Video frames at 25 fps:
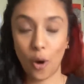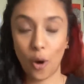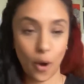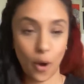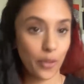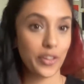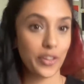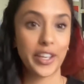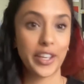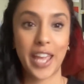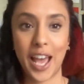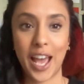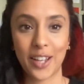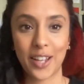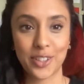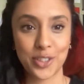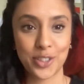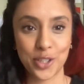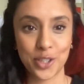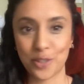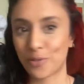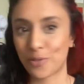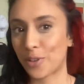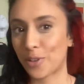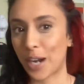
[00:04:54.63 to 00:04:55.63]
on the
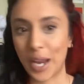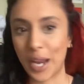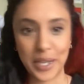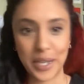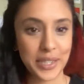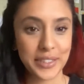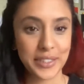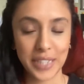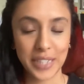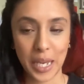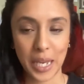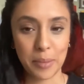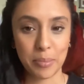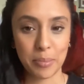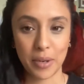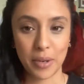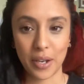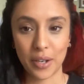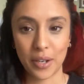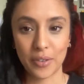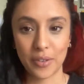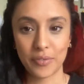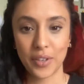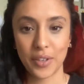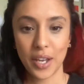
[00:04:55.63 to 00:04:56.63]
calendar for any type
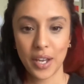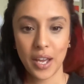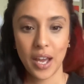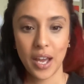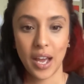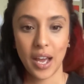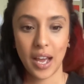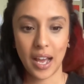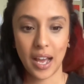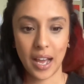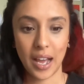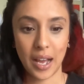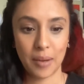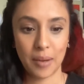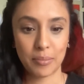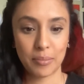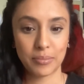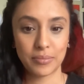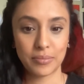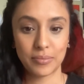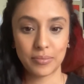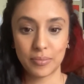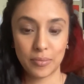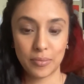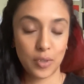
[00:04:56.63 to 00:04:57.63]
of
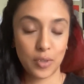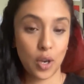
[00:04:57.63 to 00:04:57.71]
um,